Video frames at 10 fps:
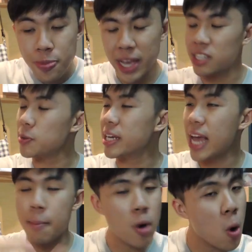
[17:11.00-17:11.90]
They just want to
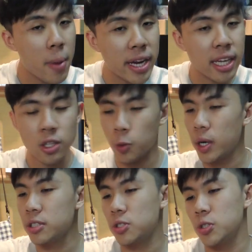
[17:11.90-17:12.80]
get more money and they
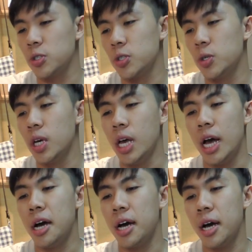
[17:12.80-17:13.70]
want
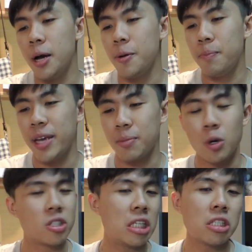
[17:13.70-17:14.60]
to make
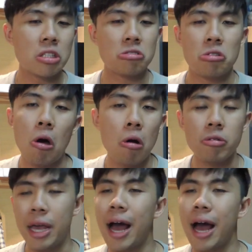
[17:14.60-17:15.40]
more seasons, so